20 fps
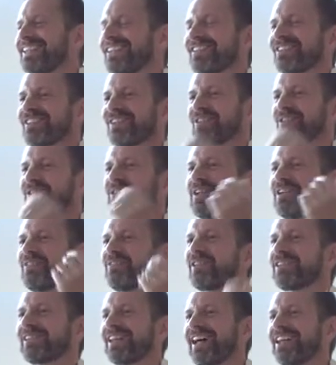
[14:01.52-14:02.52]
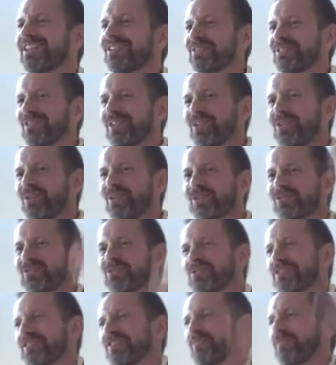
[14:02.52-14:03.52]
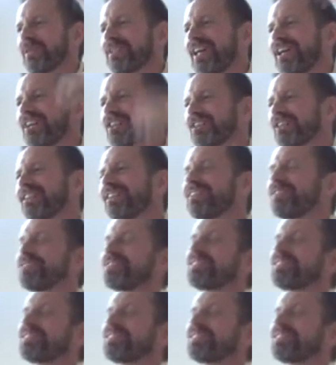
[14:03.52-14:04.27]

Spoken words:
So you can recite all the Yoga Sutras of Patanjali in your